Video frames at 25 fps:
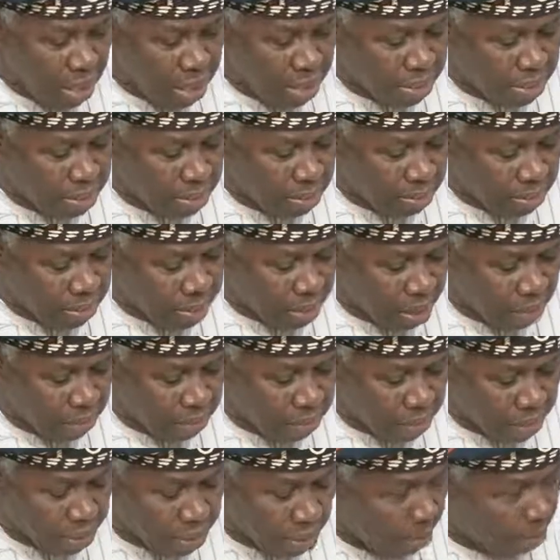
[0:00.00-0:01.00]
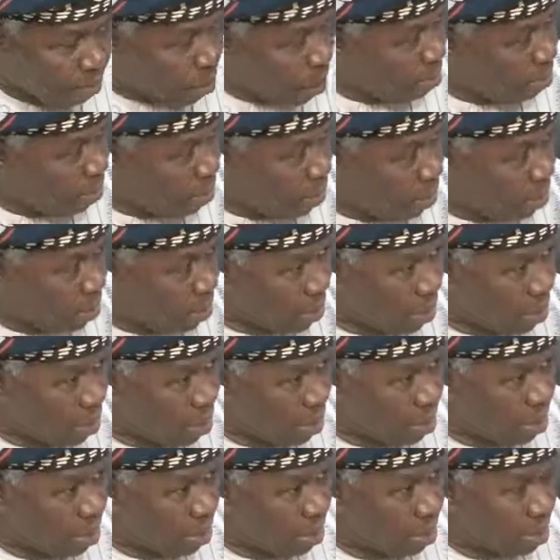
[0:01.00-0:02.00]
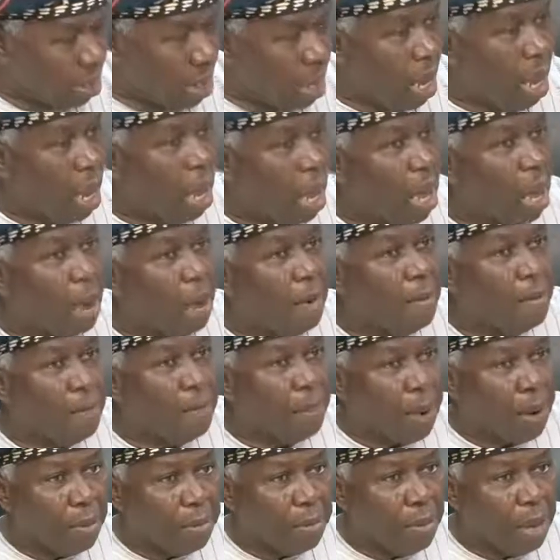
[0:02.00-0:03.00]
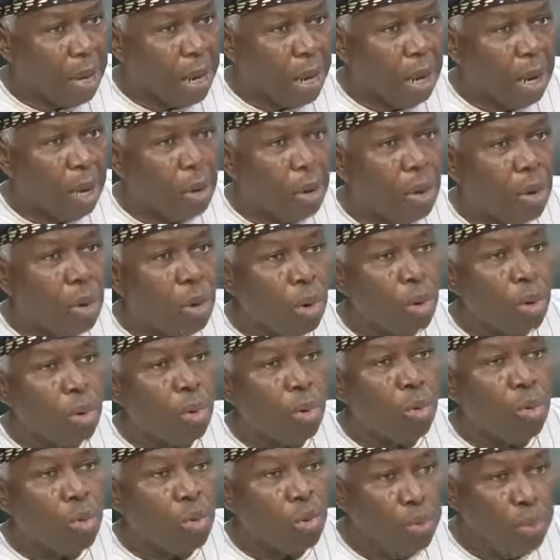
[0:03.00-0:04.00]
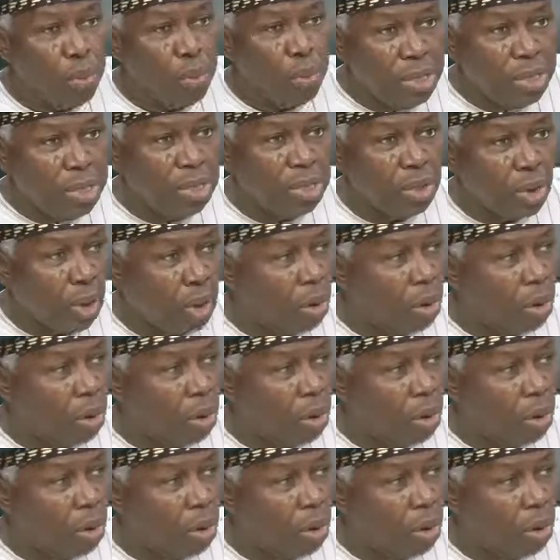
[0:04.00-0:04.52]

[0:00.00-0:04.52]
of Service and Permanent Secretaries. And Papa Ubejo